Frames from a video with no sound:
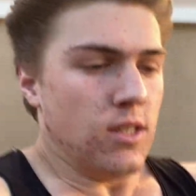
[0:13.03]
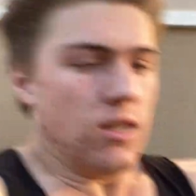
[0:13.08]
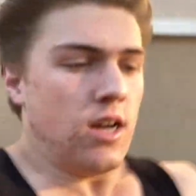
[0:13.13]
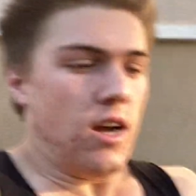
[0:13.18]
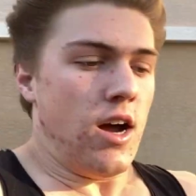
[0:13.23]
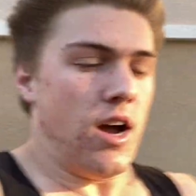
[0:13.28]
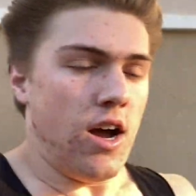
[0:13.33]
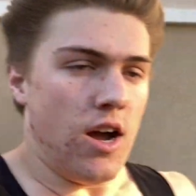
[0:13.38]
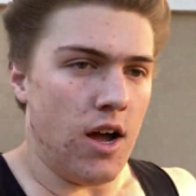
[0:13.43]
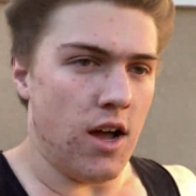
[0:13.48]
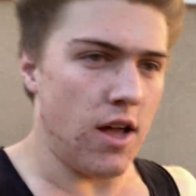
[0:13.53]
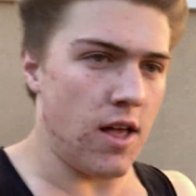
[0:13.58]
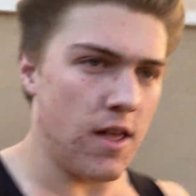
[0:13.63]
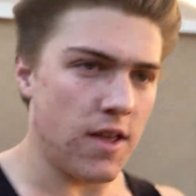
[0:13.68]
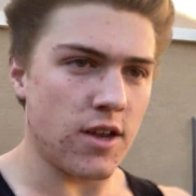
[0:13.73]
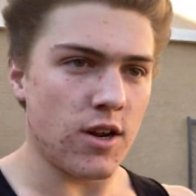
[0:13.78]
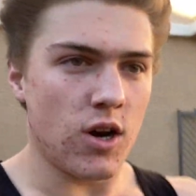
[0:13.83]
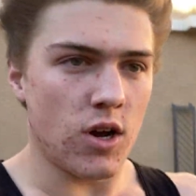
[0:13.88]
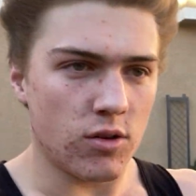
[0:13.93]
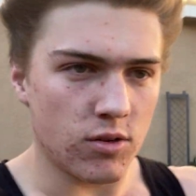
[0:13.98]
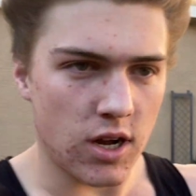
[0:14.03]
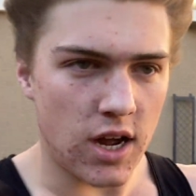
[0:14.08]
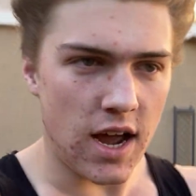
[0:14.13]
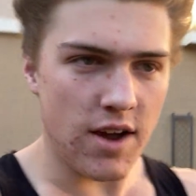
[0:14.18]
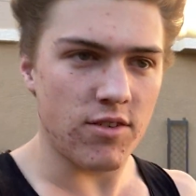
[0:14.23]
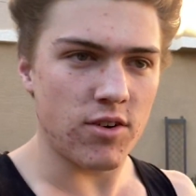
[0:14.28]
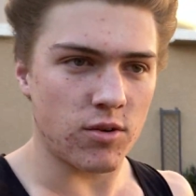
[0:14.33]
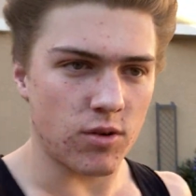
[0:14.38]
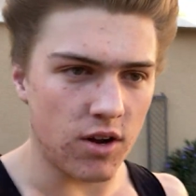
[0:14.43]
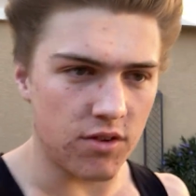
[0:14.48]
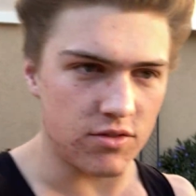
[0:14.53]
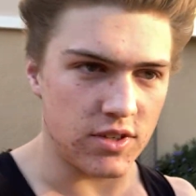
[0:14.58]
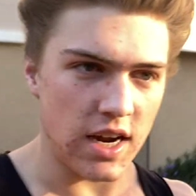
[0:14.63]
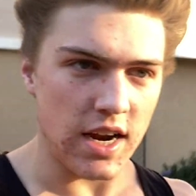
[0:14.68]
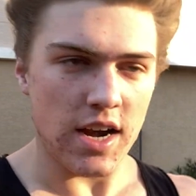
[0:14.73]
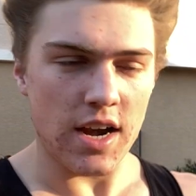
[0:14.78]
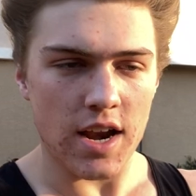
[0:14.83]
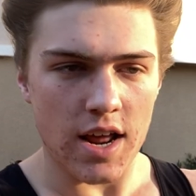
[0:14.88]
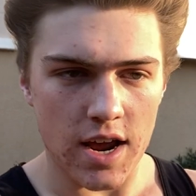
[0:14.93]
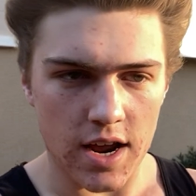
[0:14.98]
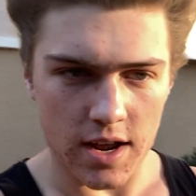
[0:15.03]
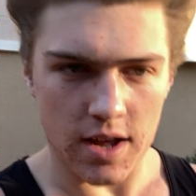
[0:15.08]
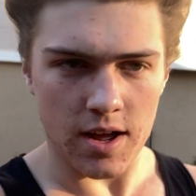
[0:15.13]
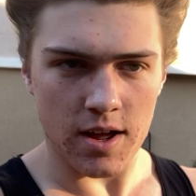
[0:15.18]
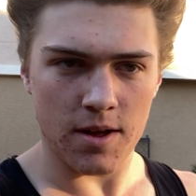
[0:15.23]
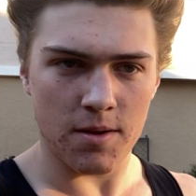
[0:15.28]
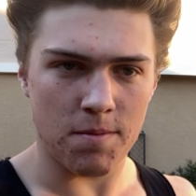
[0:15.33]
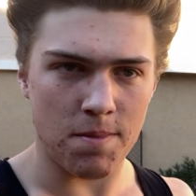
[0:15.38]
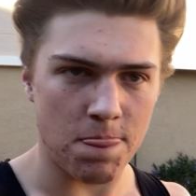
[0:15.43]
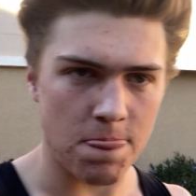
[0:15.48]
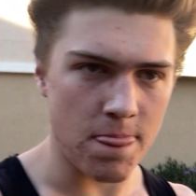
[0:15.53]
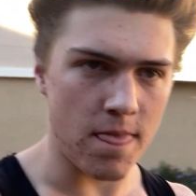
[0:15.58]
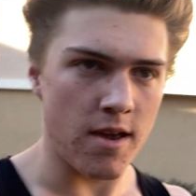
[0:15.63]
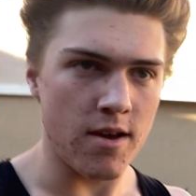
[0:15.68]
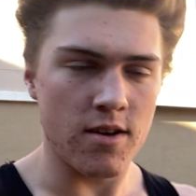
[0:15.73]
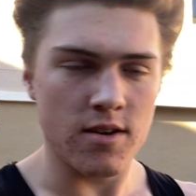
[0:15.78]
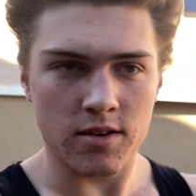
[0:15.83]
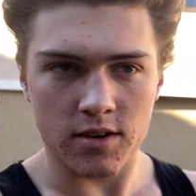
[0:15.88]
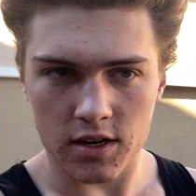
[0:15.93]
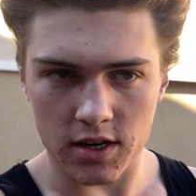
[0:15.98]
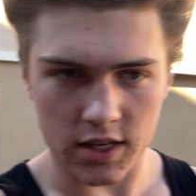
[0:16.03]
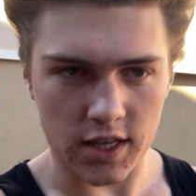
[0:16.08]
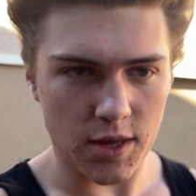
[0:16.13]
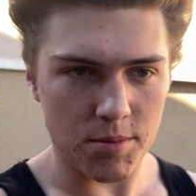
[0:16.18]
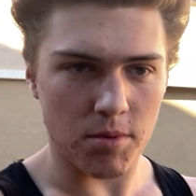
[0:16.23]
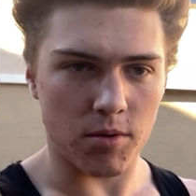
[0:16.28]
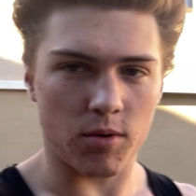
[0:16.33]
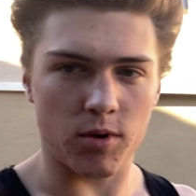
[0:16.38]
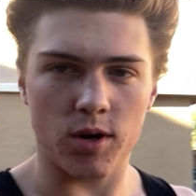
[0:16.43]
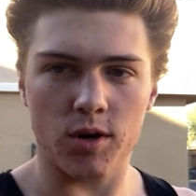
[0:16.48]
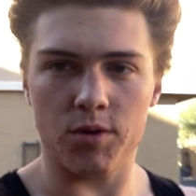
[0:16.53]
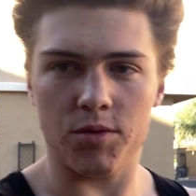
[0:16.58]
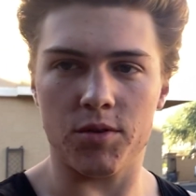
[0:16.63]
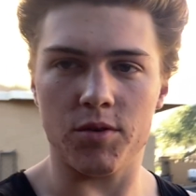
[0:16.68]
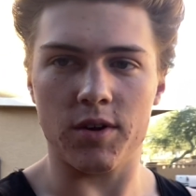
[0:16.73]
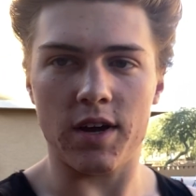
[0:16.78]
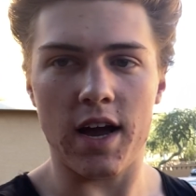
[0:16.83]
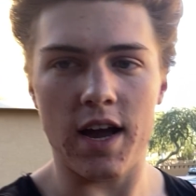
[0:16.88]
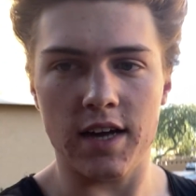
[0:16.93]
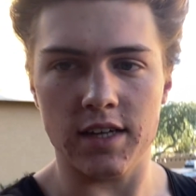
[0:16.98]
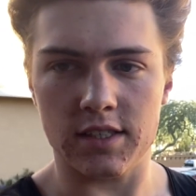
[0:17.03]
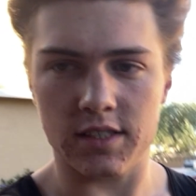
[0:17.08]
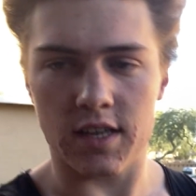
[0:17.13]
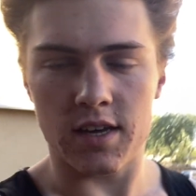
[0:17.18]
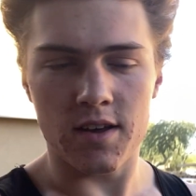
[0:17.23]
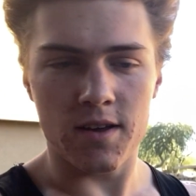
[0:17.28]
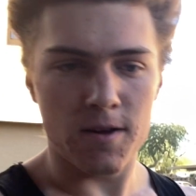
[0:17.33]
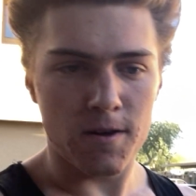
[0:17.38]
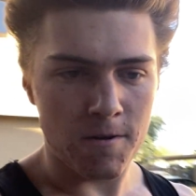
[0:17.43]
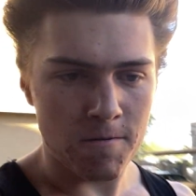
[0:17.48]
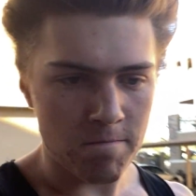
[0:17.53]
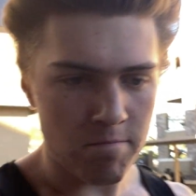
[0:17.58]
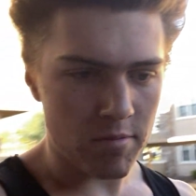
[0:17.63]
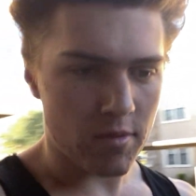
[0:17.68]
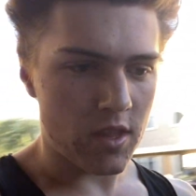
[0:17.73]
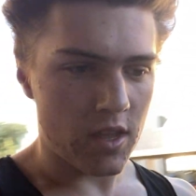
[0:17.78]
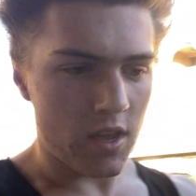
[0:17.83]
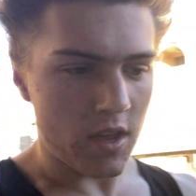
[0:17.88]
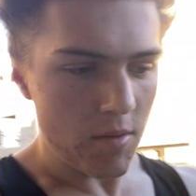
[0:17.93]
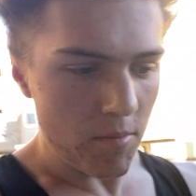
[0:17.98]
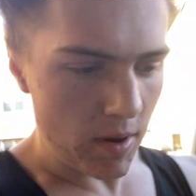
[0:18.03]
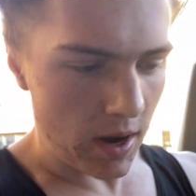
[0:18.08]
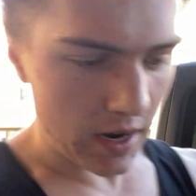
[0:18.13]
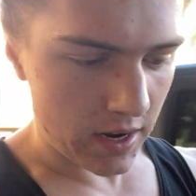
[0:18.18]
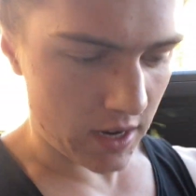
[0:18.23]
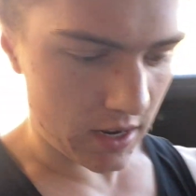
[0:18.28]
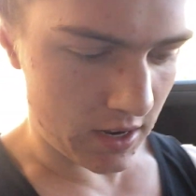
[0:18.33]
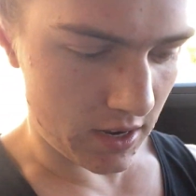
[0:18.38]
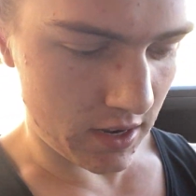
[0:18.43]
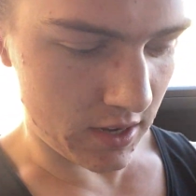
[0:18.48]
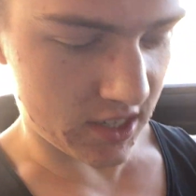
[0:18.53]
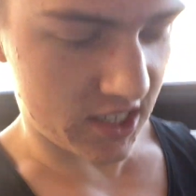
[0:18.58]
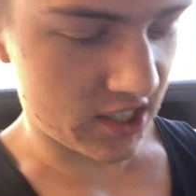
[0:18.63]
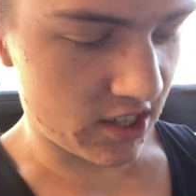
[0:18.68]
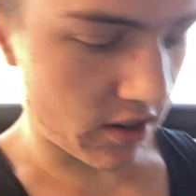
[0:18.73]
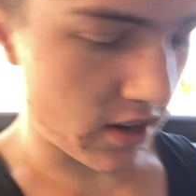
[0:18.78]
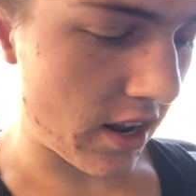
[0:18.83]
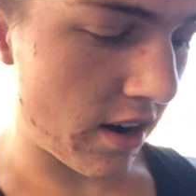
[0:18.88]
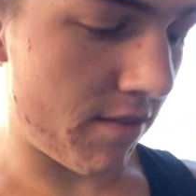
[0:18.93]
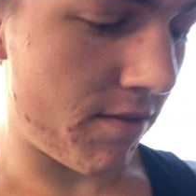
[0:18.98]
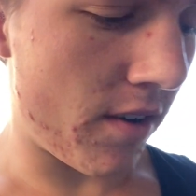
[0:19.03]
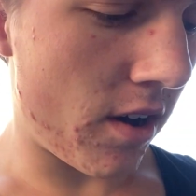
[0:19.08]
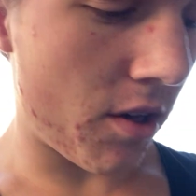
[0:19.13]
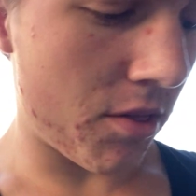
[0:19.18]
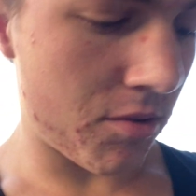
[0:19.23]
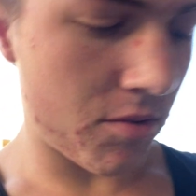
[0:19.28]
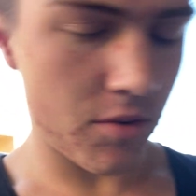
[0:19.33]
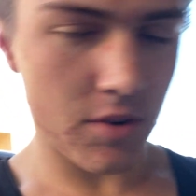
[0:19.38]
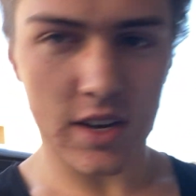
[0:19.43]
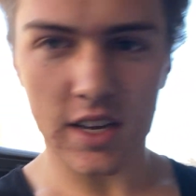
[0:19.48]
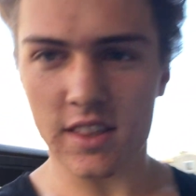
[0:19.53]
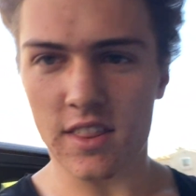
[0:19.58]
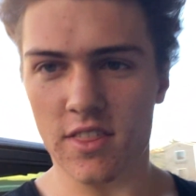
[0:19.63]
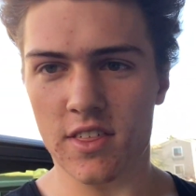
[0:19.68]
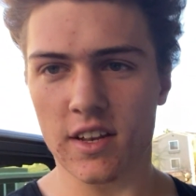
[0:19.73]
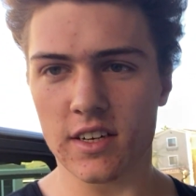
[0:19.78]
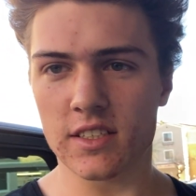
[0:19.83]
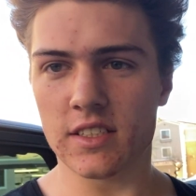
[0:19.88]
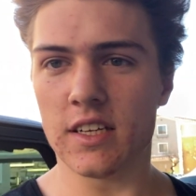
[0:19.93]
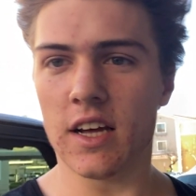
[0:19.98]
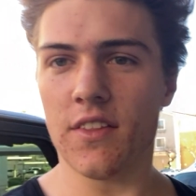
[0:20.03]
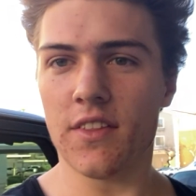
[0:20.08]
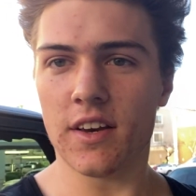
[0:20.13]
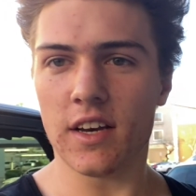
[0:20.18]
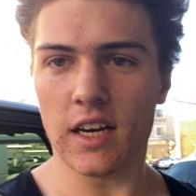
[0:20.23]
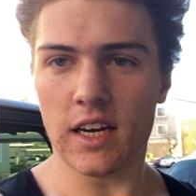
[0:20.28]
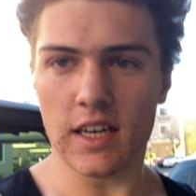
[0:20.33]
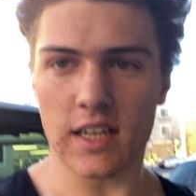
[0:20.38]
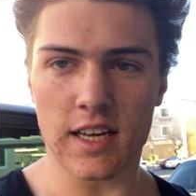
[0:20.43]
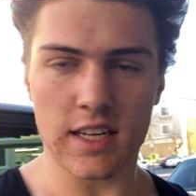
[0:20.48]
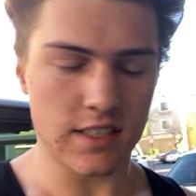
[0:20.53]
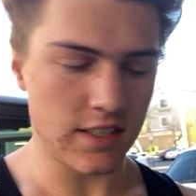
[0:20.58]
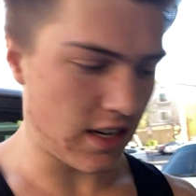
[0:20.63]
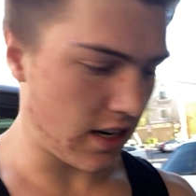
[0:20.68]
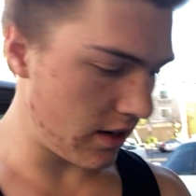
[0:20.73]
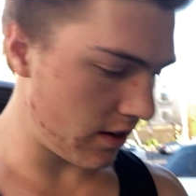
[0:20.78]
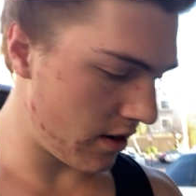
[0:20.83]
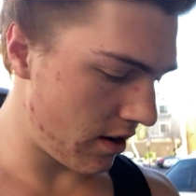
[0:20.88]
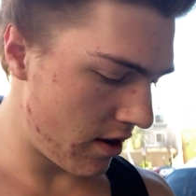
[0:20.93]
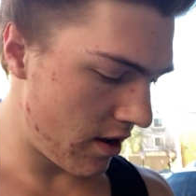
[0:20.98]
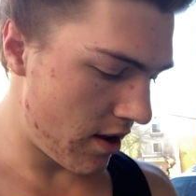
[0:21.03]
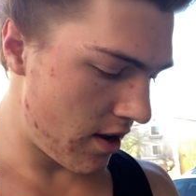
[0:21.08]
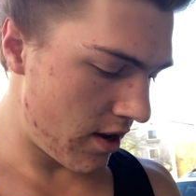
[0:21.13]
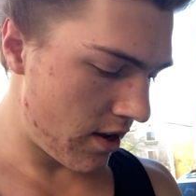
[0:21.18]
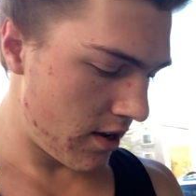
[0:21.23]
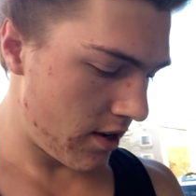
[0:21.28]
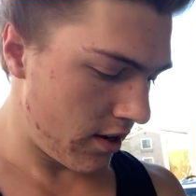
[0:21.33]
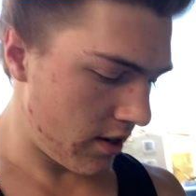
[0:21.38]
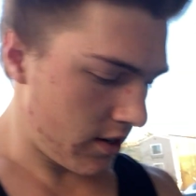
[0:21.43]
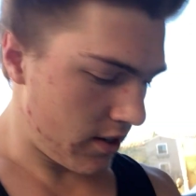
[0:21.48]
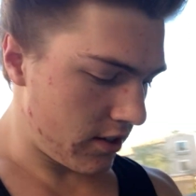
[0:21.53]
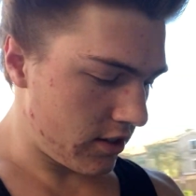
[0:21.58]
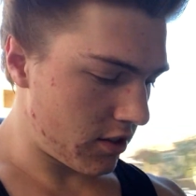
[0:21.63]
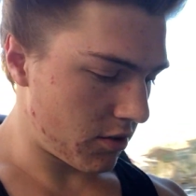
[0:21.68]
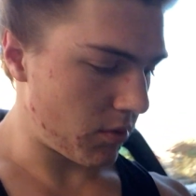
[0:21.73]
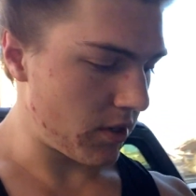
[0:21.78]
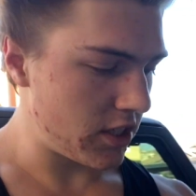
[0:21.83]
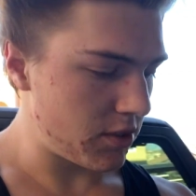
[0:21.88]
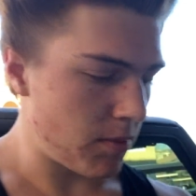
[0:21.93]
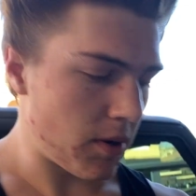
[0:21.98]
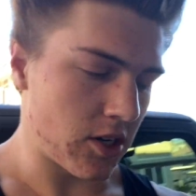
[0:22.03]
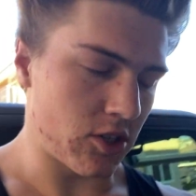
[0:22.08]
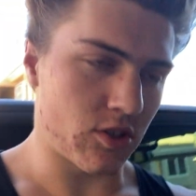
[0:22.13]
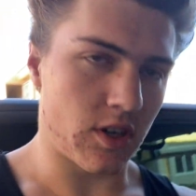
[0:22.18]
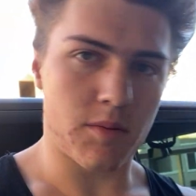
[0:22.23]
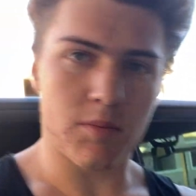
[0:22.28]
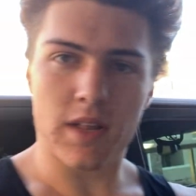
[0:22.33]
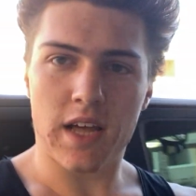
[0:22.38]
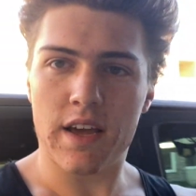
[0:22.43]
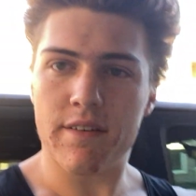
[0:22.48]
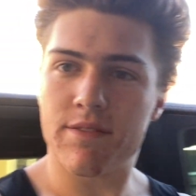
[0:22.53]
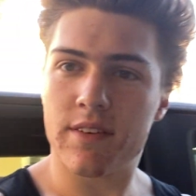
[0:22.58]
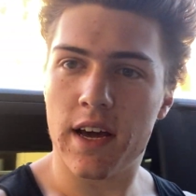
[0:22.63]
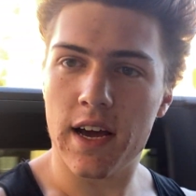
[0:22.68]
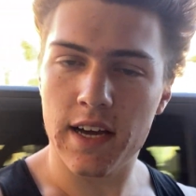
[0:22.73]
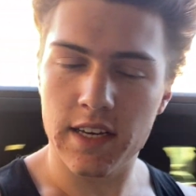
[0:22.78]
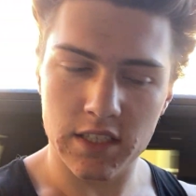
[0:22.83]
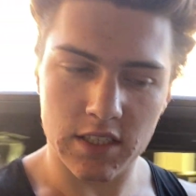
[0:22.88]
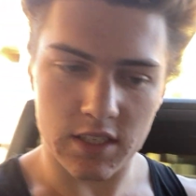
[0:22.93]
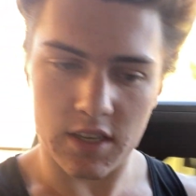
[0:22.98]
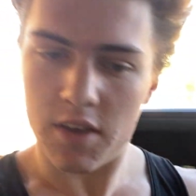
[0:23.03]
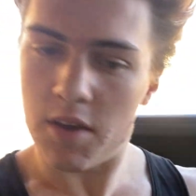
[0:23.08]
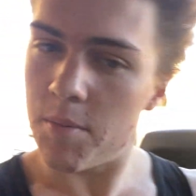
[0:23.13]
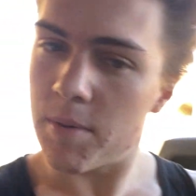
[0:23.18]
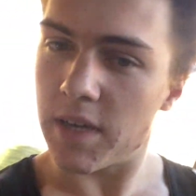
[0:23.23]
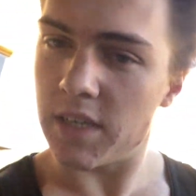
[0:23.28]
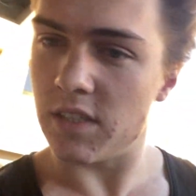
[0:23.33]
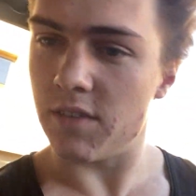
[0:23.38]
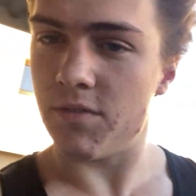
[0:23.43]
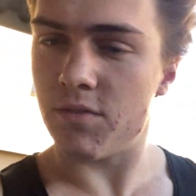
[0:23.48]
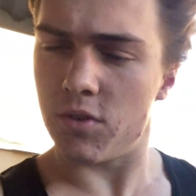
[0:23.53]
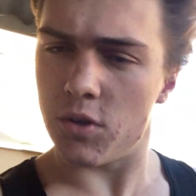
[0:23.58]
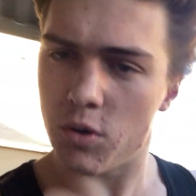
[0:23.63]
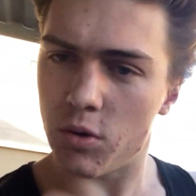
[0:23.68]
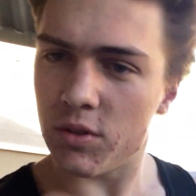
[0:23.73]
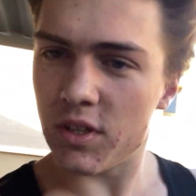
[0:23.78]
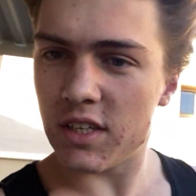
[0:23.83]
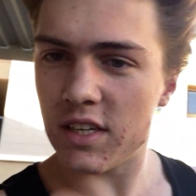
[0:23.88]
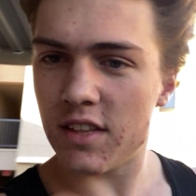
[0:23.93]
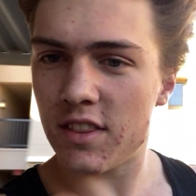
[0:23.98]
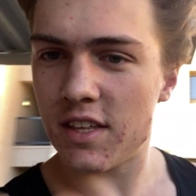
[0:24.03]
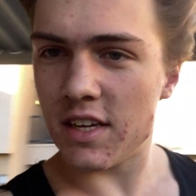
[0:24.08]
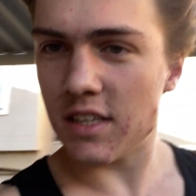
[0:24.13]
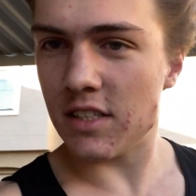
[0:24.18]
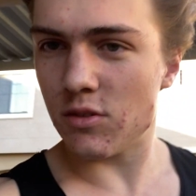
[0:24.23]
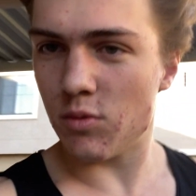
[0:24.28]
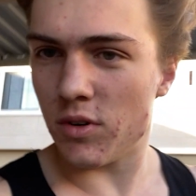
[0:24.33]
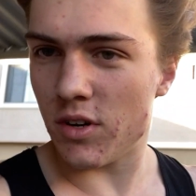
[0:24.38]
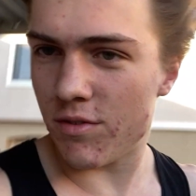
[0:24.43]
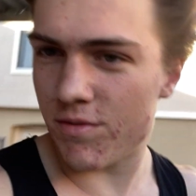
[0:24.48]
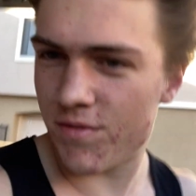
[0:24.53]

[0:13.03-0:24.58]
having a rough day today. I'm going to keep it real with you guys, but still got to follow through, get the things done that need to get done to reach my dream life, guys. Because if you only did things when you